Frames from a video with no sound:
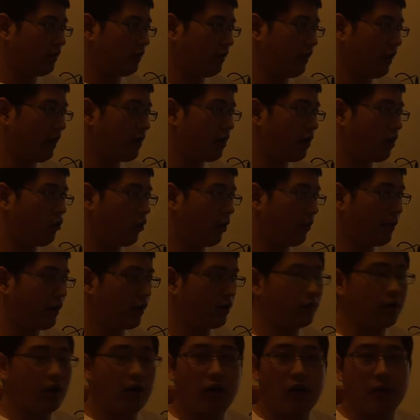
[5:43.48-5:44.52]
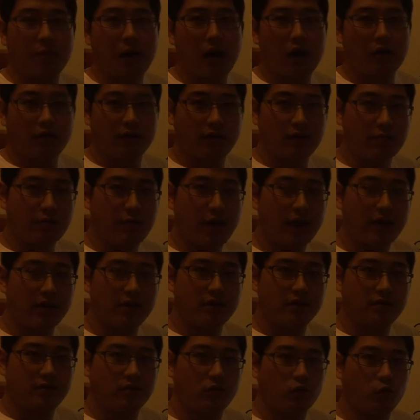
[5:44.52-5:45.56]
later we will talk about the
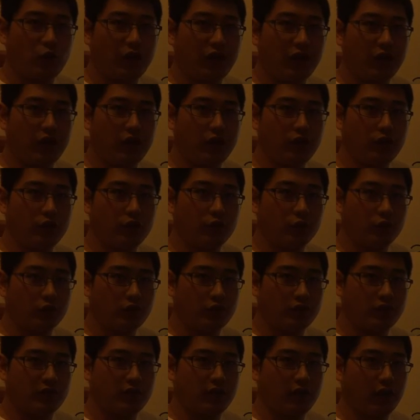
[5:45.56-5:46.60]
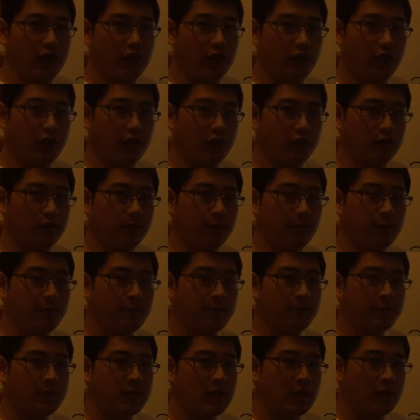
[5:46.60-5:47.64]
methods we used in
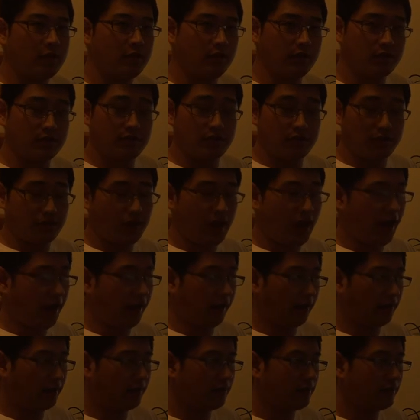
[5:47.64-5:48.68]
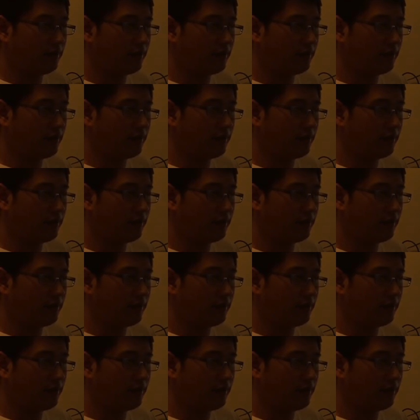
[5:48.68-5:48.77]
this design.